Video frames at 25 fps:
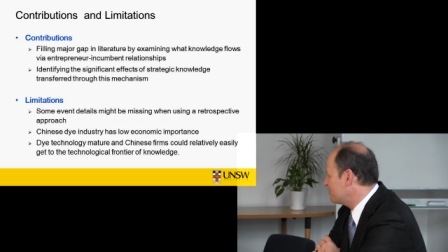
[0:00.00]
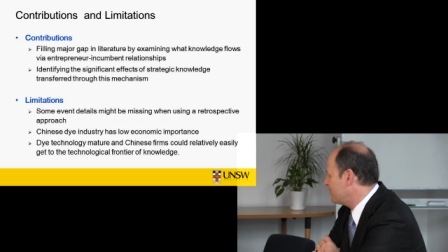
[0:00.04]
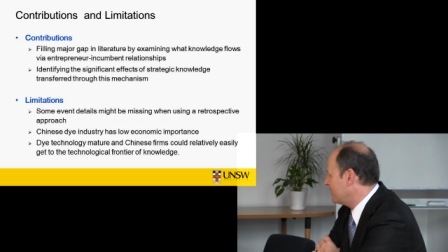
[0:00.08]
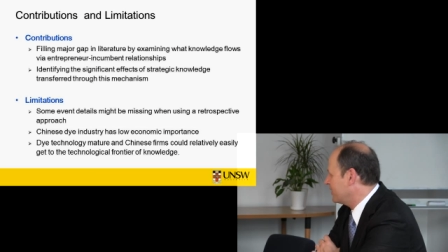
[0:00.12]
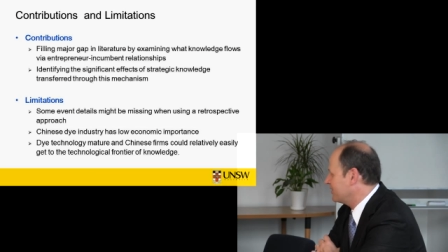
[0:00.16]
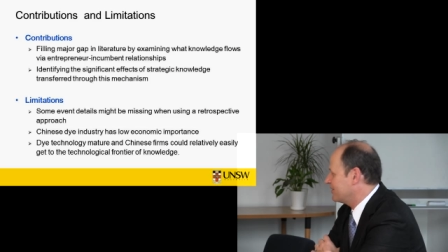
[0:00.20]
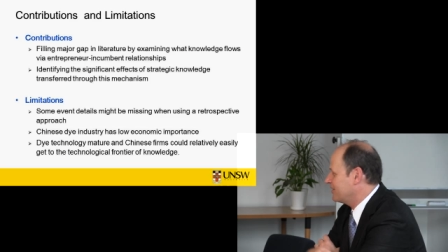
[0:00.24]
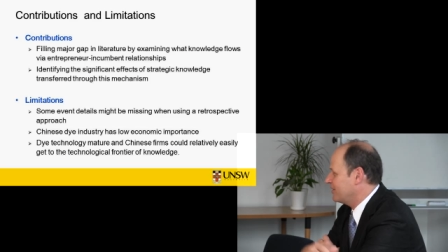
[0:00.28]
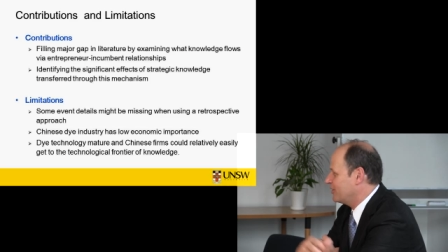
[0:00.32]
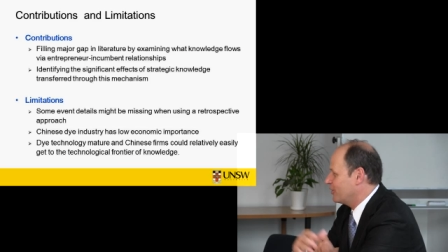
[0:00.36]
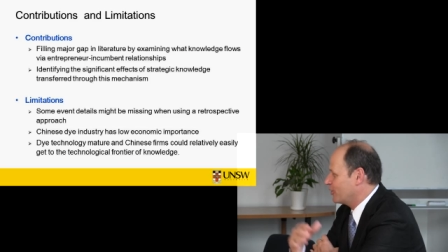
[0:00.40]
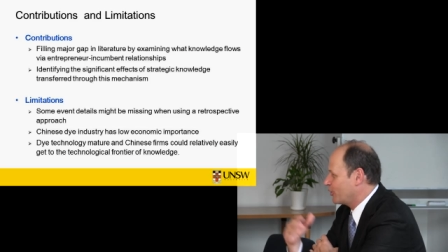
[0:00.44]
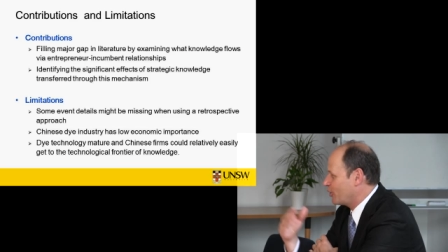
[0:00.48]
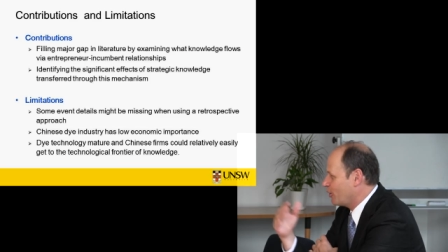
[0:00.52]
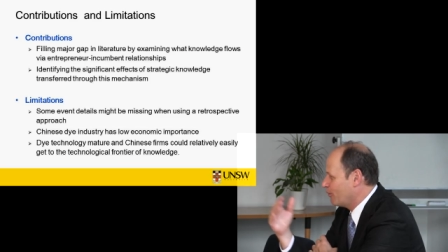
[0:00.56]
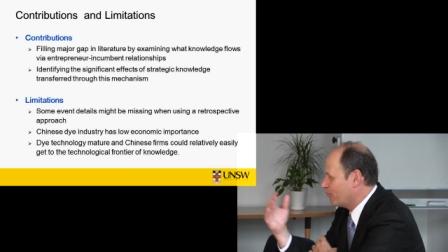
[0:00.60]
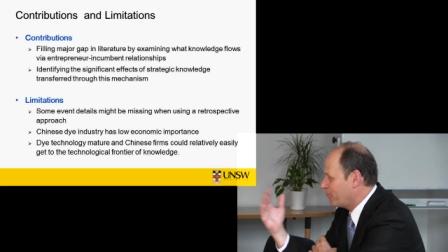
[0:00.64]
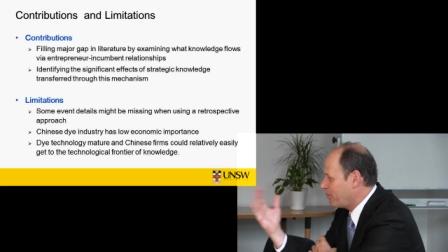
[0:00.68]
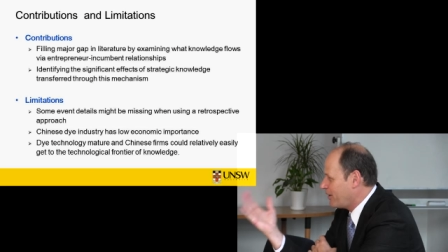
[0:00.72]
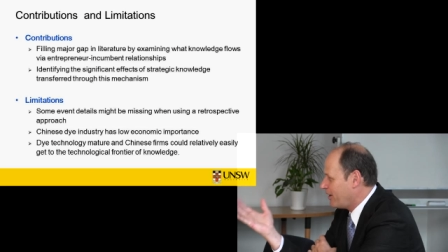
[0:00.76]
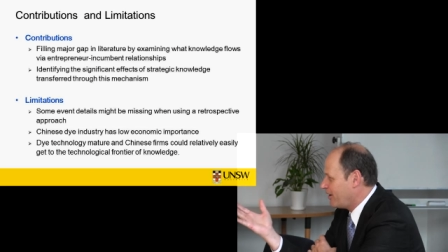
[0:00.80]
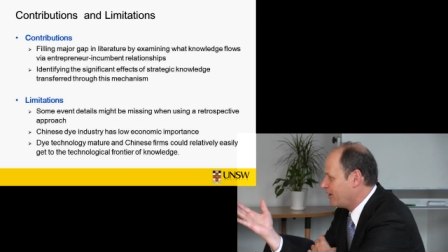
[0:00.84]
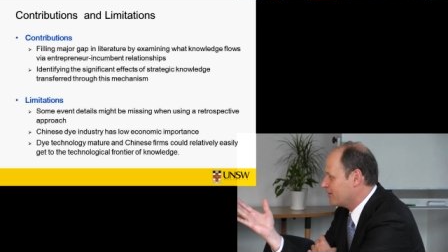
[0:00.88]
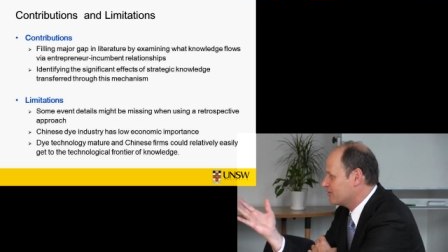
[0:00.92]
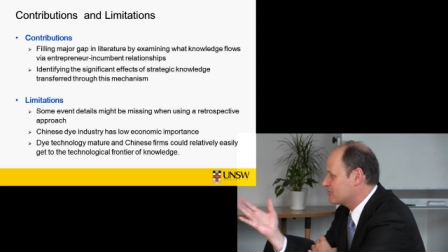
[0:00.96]
but, you know,
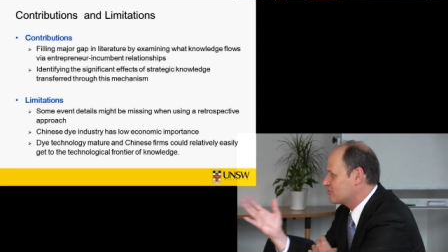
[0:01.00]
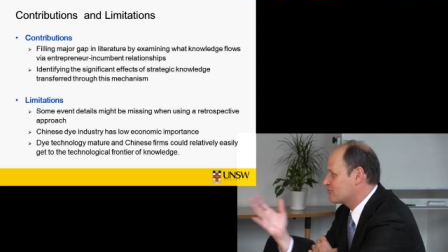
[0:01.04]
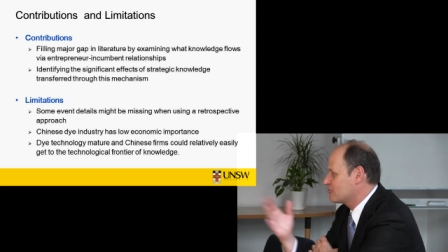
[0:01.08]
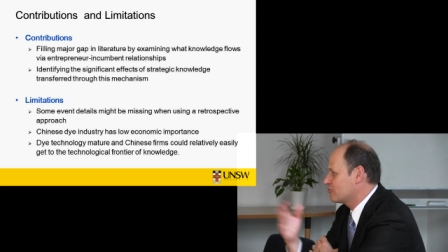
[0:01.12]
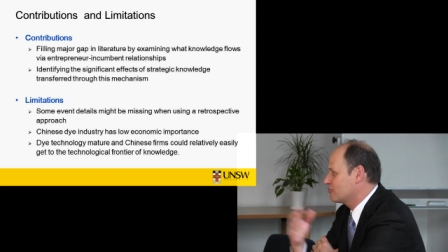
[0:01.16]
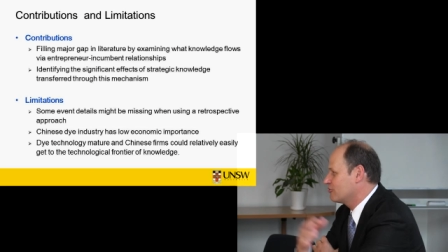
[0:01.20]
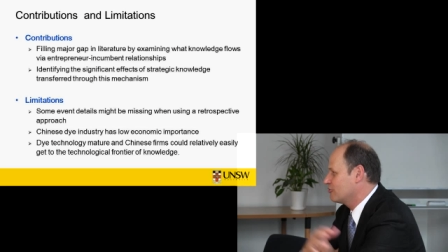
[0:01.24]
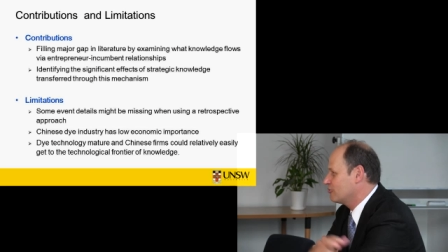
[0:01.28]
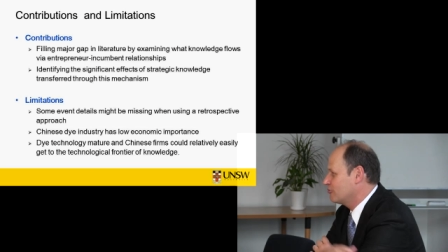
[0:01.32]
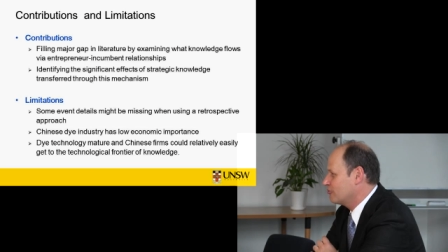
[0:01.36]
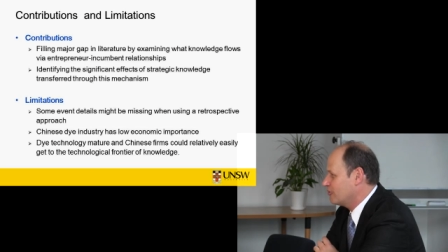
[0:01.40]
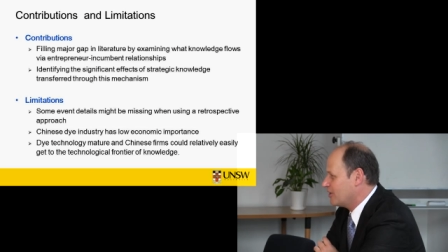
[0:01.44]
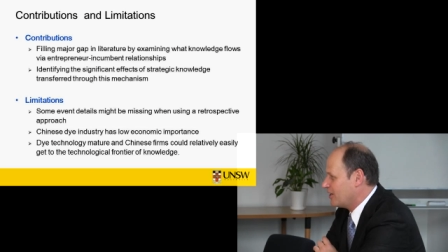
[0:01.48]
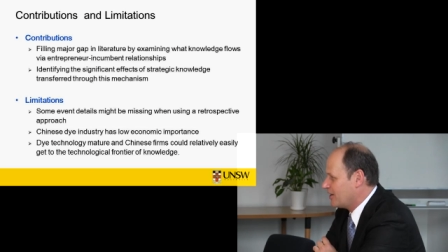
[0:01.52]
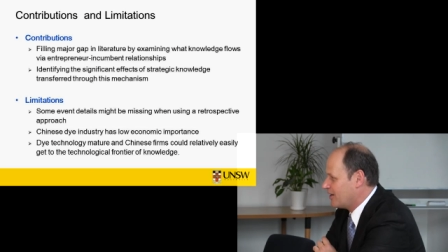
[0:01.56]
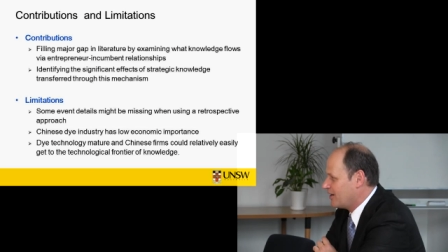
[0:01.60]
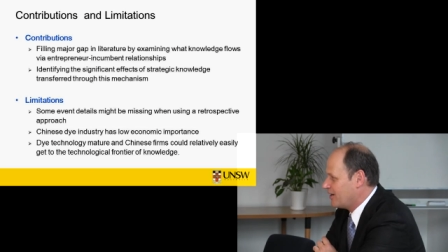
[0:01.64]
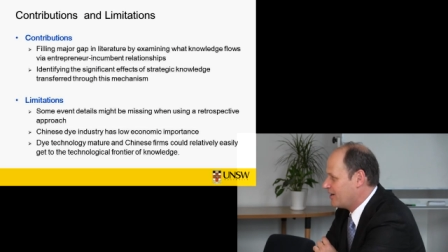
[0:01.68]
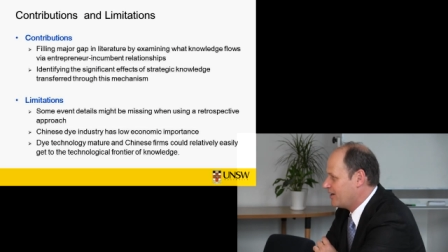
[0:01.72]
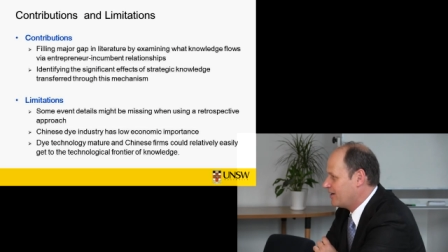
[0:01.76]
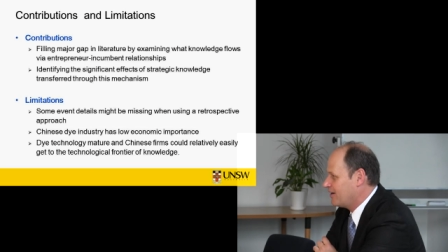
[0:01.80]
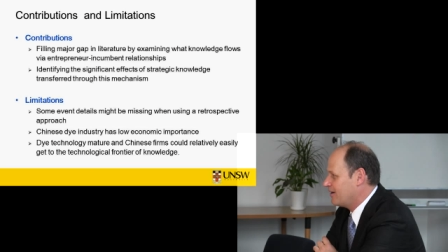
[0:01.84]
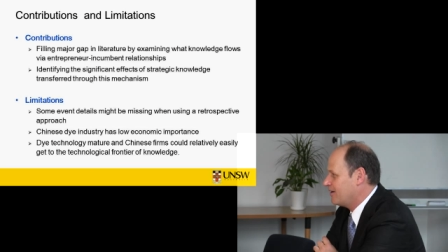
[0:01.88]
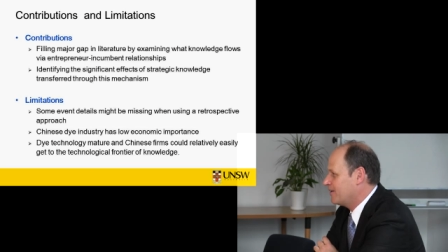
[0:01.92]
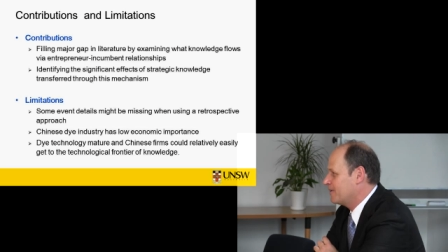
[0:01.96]
compared
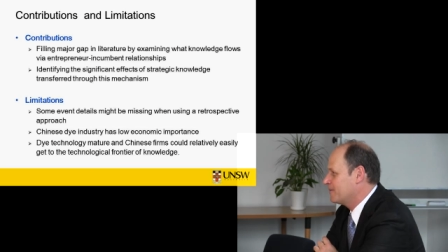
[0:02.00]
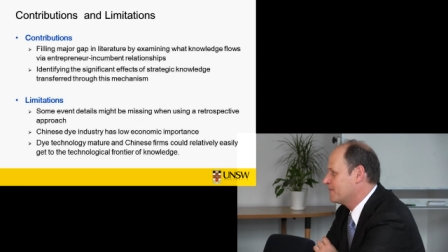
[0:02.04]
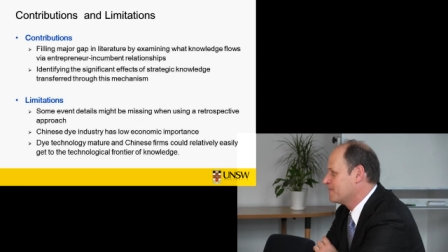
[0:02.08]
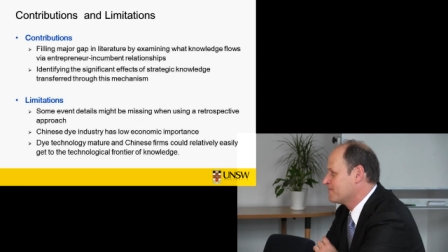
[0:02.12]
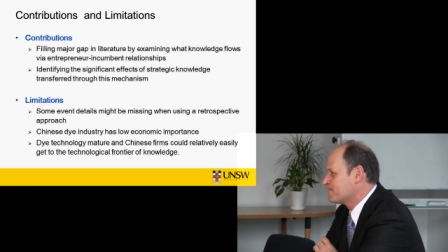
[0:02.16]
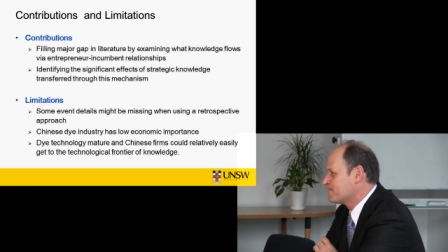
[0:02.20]
to